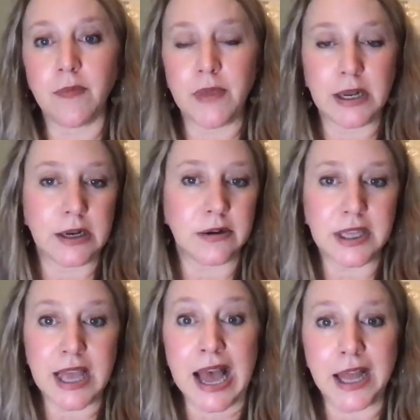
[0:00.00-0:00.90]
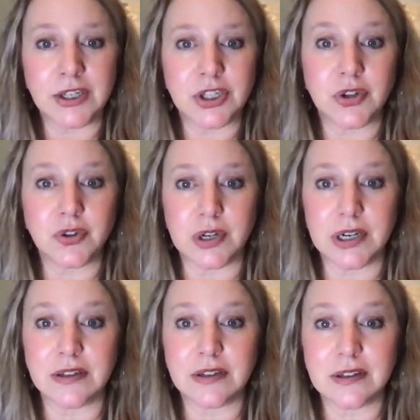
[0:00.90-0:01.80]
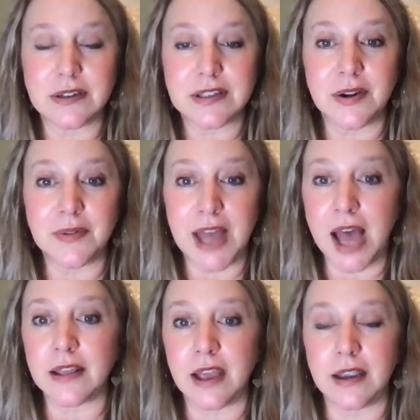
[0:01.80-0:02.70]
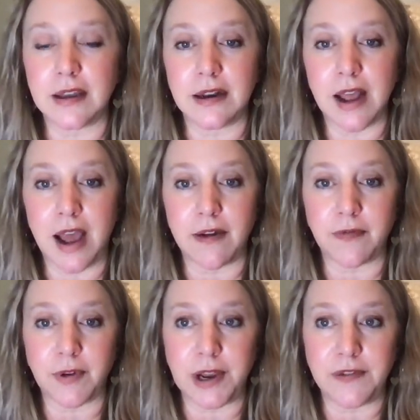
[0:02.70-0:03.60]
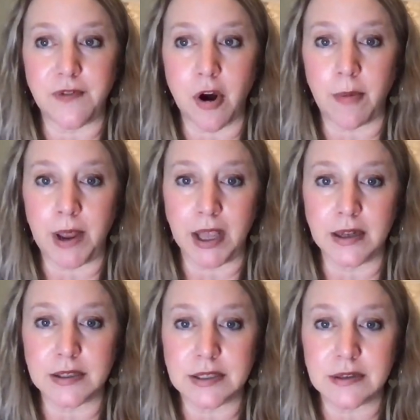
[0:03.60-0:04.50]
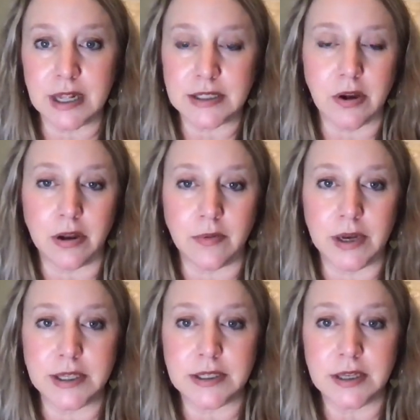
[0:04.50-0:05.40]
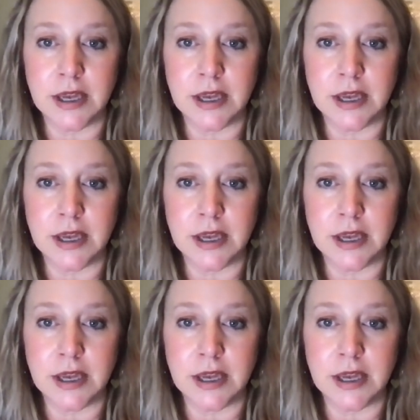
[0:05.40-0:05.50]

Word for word: They literally had children so that they could have free farm hands. That's all it was.